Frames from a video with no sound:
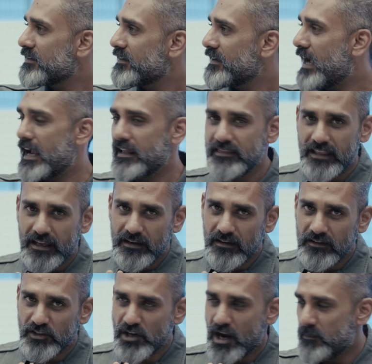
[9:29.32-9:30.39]
and then
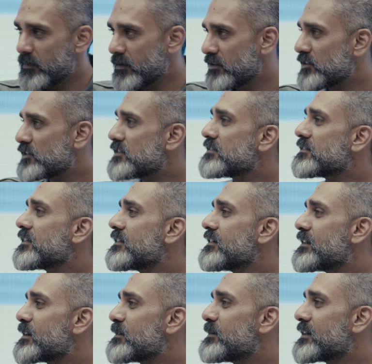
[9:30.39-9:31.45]
sharpened the steering a
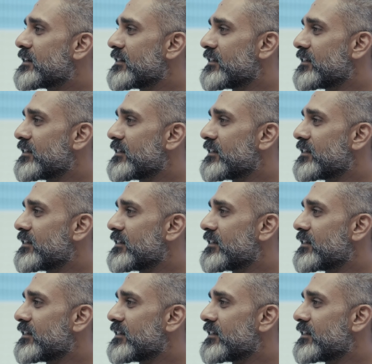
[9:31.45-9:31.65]
little bit.